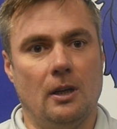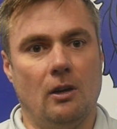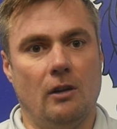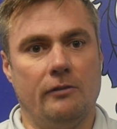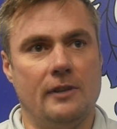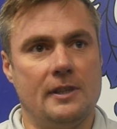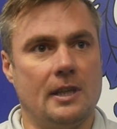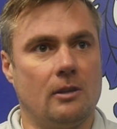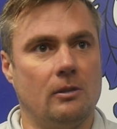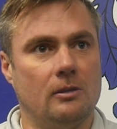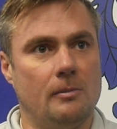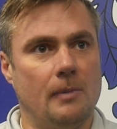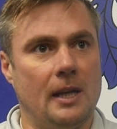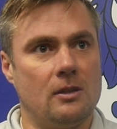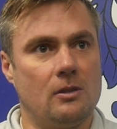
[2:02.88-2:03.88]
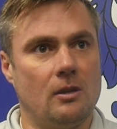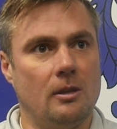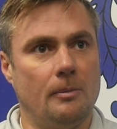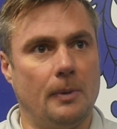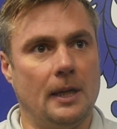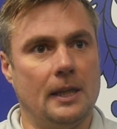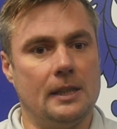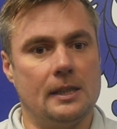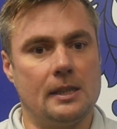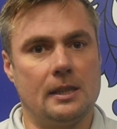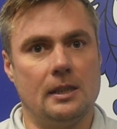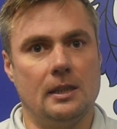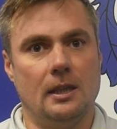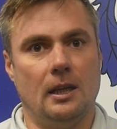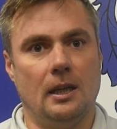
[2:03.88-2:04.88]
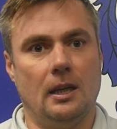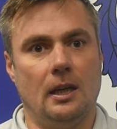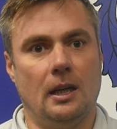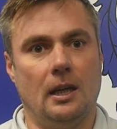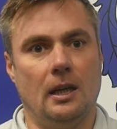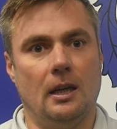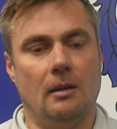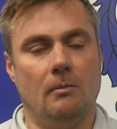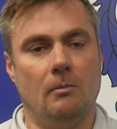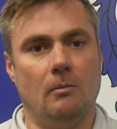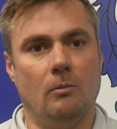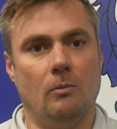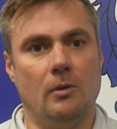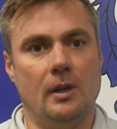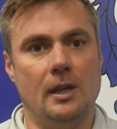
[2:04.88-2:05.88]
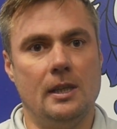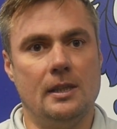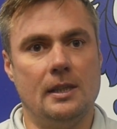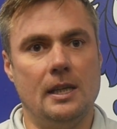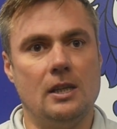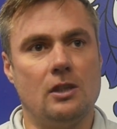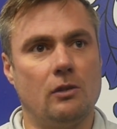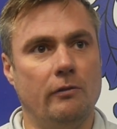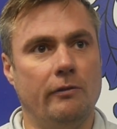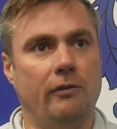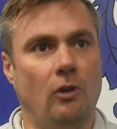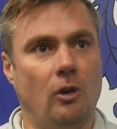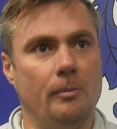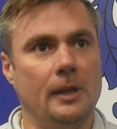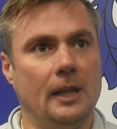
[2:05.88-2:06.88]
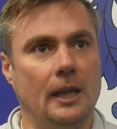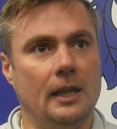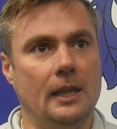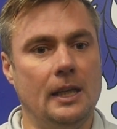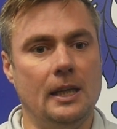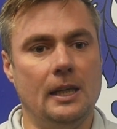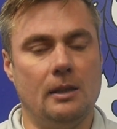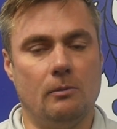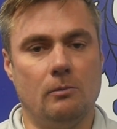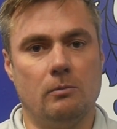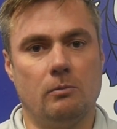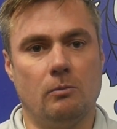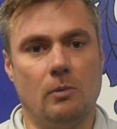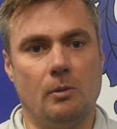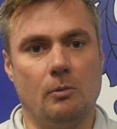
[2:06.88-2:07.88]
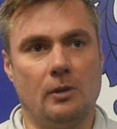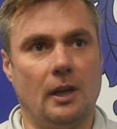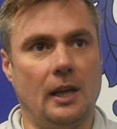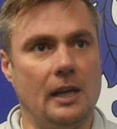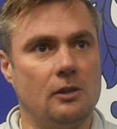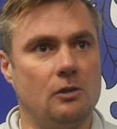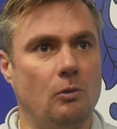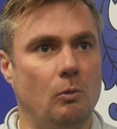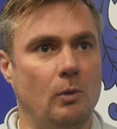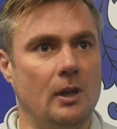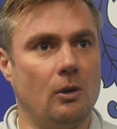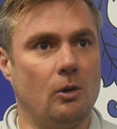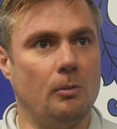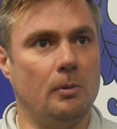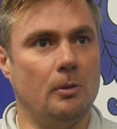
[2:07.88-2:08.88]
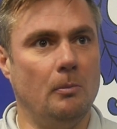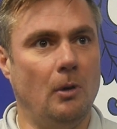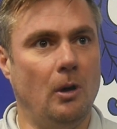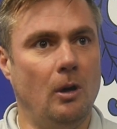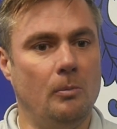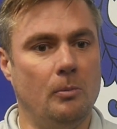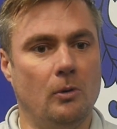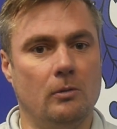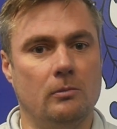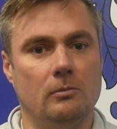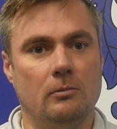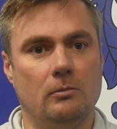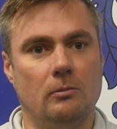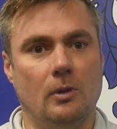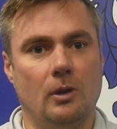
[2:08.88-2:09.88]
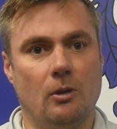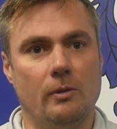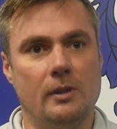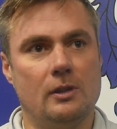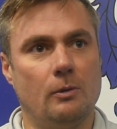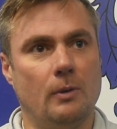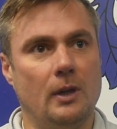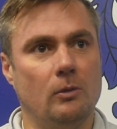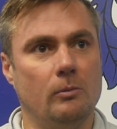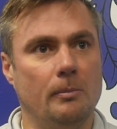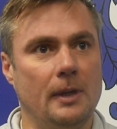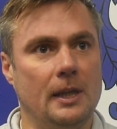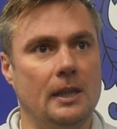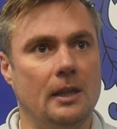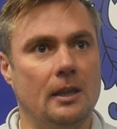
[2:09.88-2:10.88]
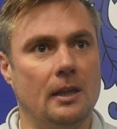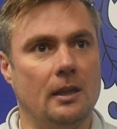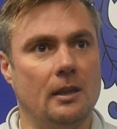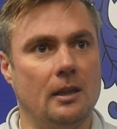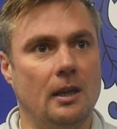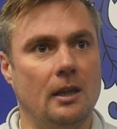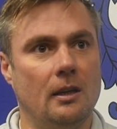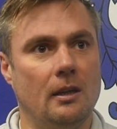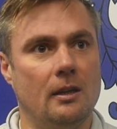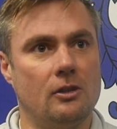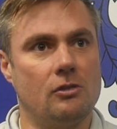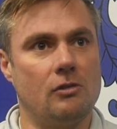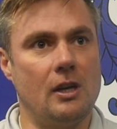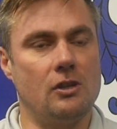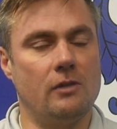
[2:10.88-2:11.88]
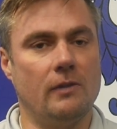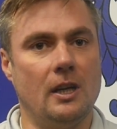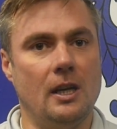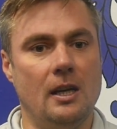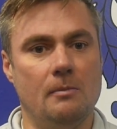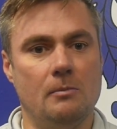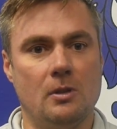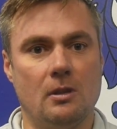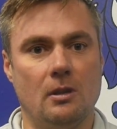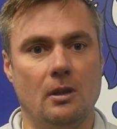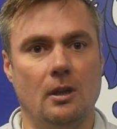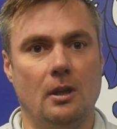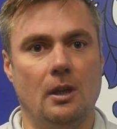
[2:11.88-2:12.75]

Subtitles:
lot of physical demands on the players. We're in decent form in the league. We would have liked to win a couple more, but we go into it unbeaten in a stretch of games.